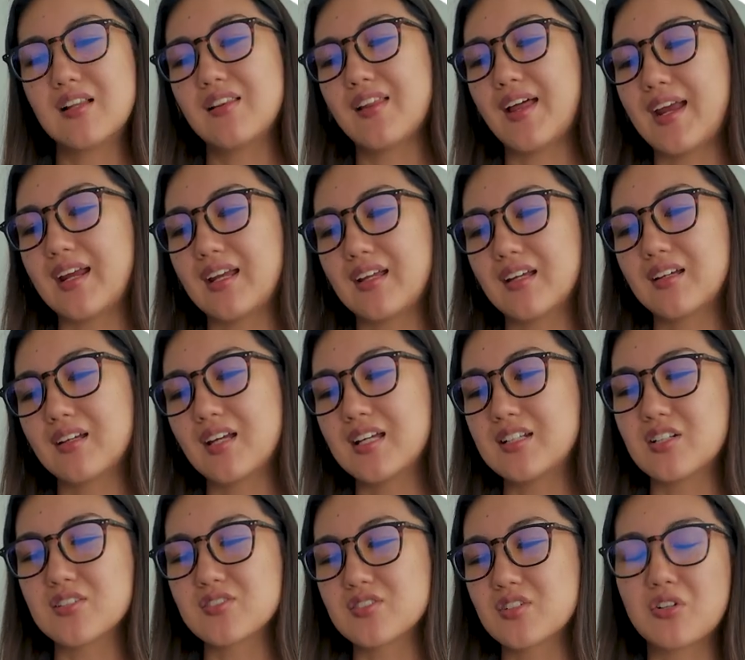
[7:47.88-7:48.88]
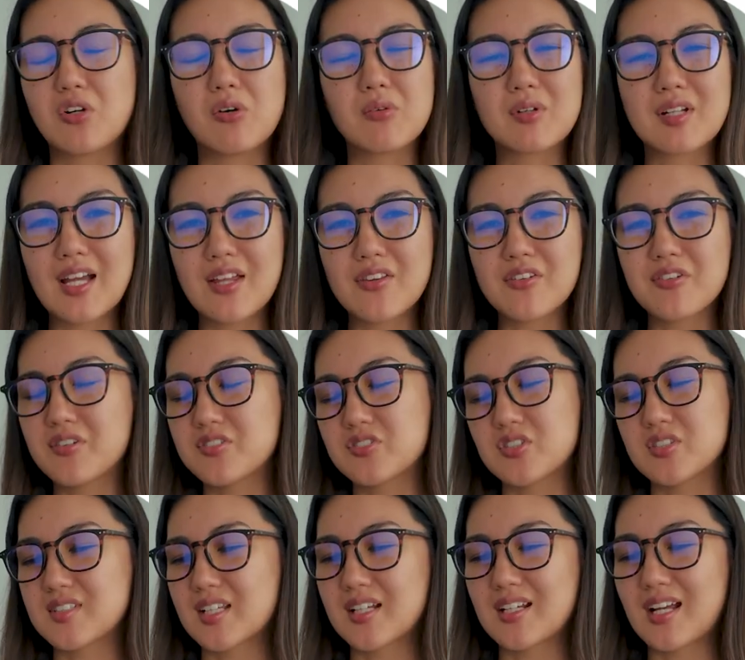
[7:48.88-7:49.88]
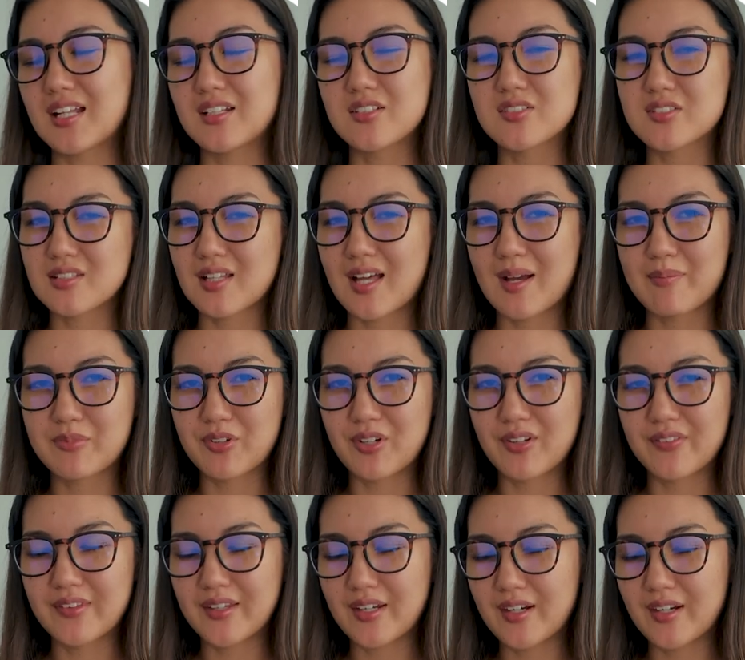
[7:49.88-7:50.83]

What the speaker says: like it doesn't go together. It's just like kind of slapped on